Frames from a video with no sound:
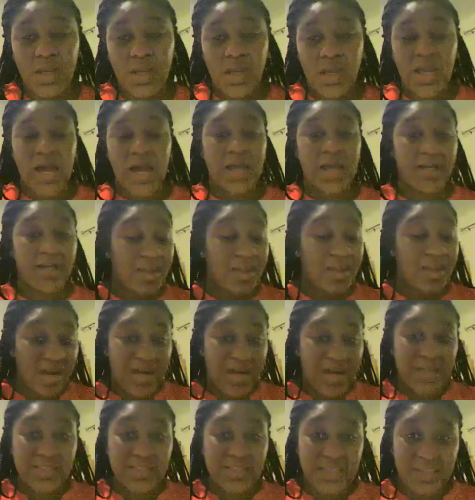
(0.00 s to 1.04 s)
And they're
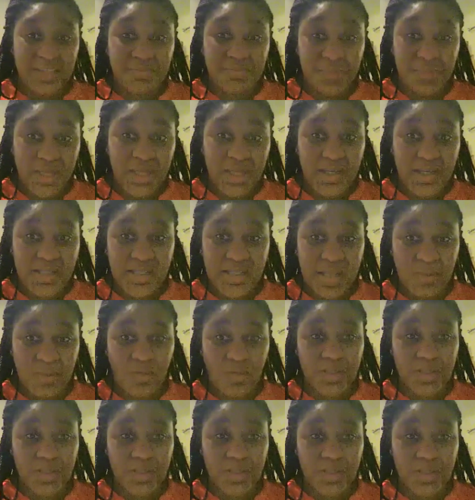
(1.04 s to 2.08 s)
asking me the same
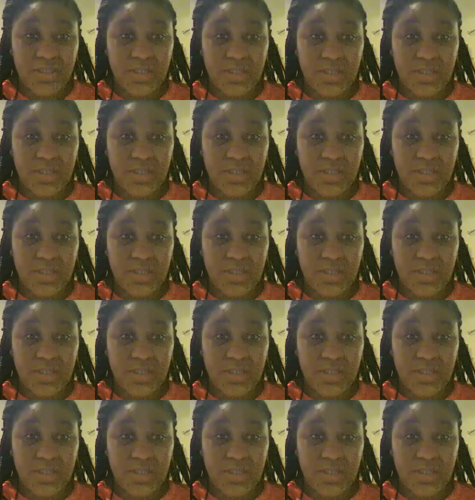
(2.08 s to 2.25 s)
question.